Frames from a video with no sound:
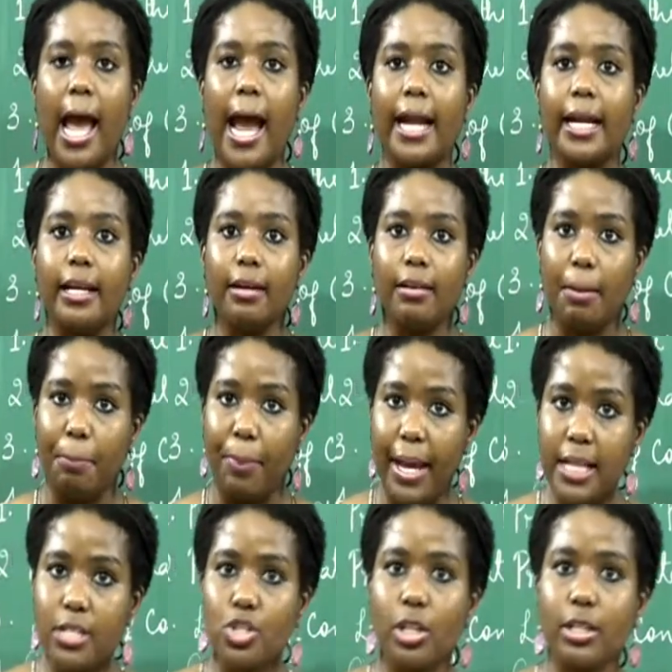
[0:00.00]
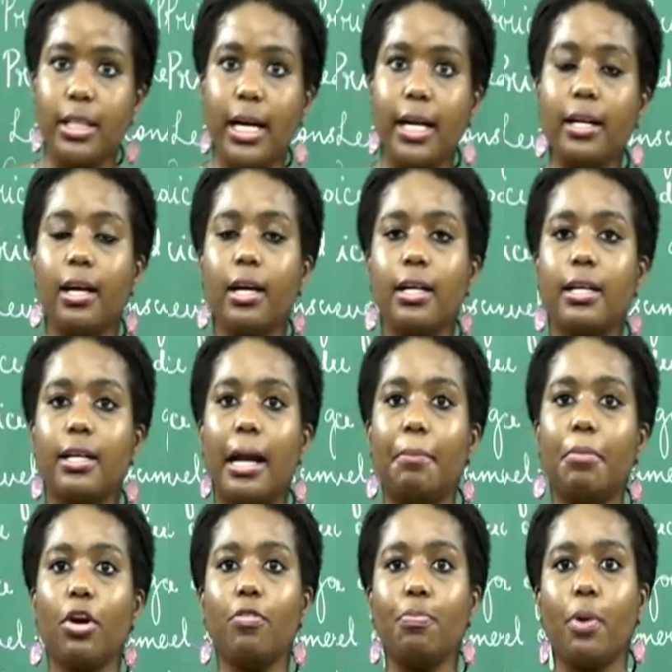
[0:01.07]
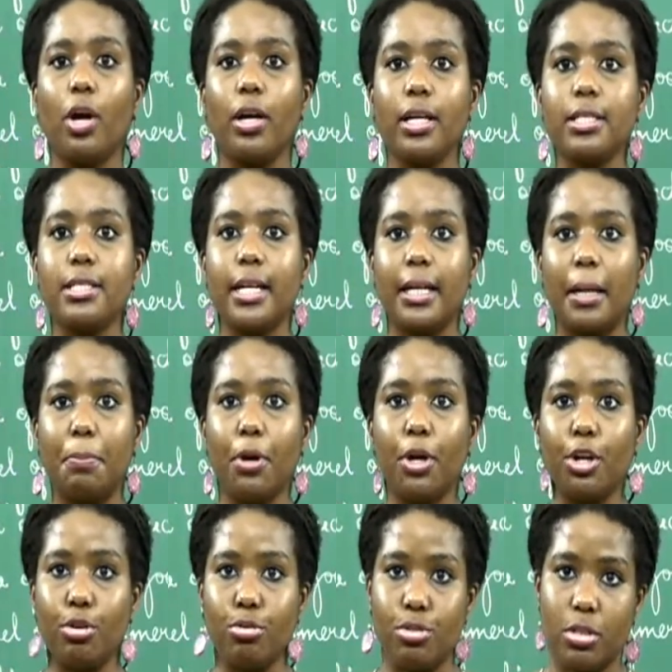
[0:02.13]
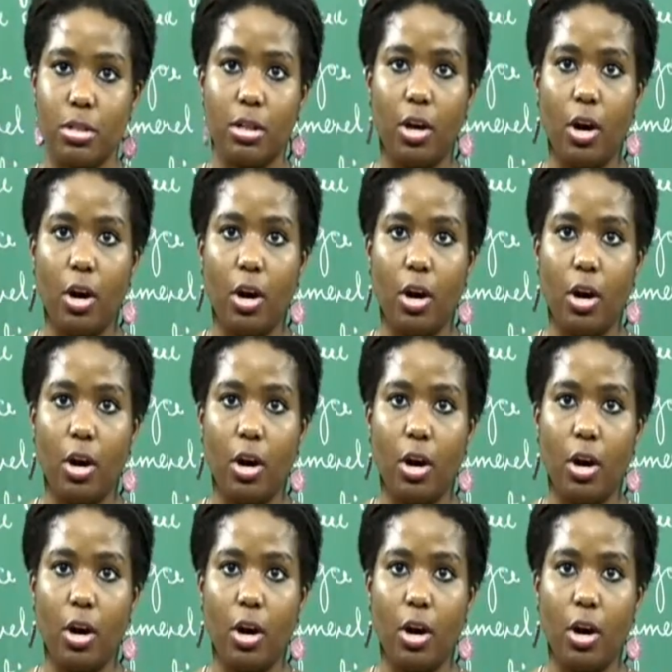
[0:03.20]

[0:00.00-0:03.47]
And based on that, number of products that are produced